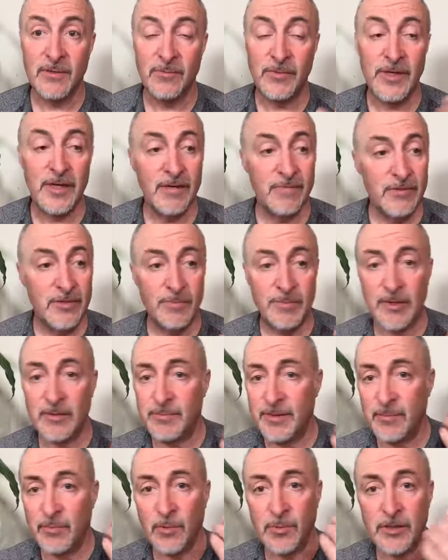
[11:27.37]
We give to
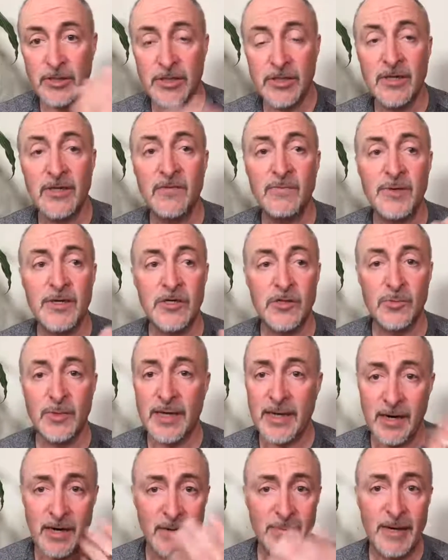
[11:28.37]
both people we serve because
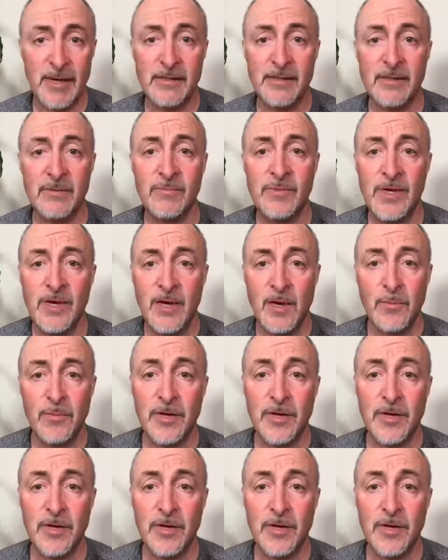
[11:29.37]
we care about them.